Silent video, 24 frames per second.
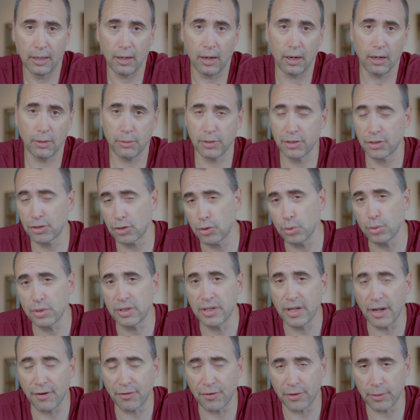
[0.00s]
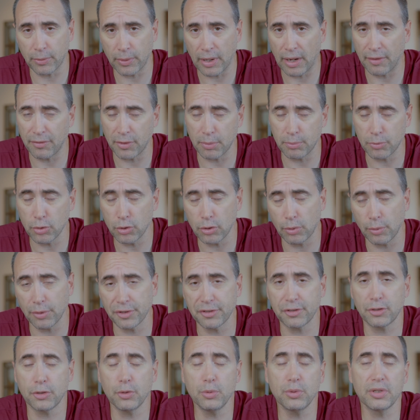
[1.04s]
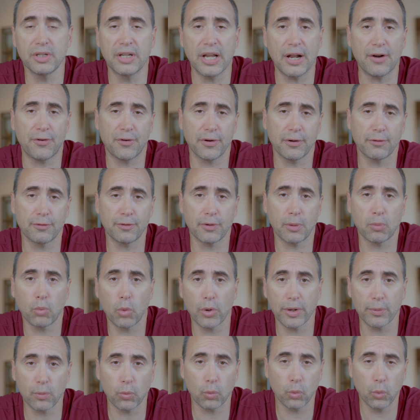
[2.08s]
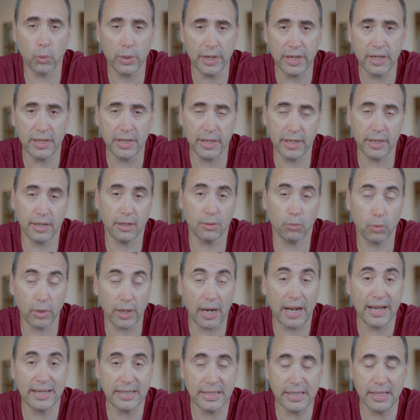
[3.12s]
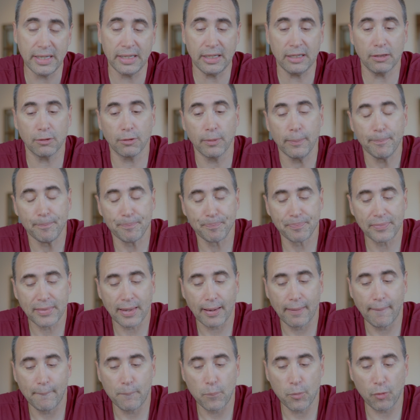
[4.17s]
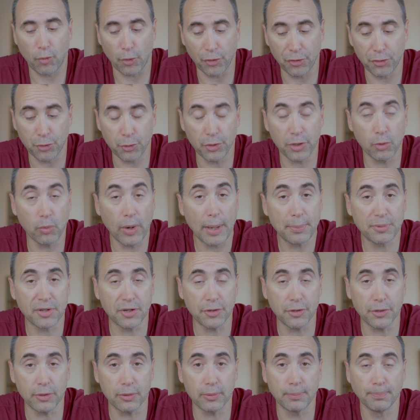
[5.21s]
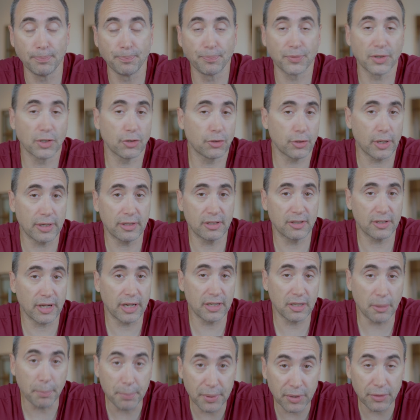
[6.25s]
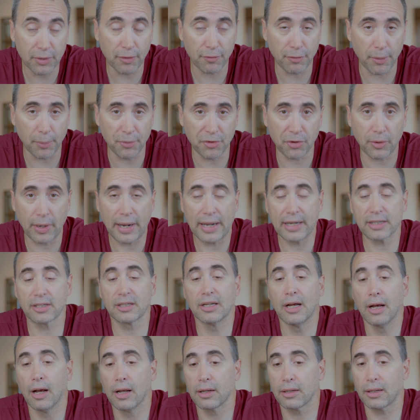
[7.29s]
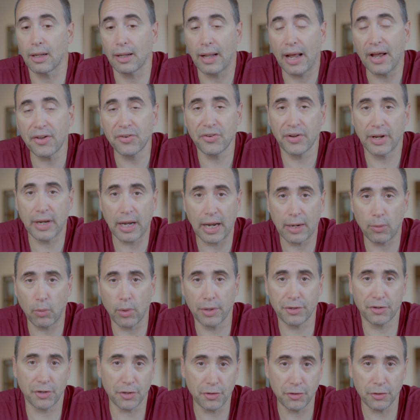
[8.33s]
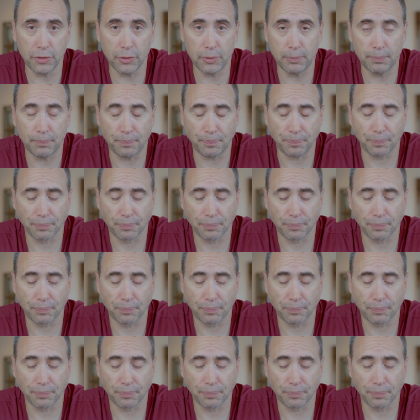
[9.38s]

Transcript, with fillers: I was too different, rather. Moodle was too different from what we needed, what I needed for Studio Web to do. So I decided to build it from scratch. The last thing I want to do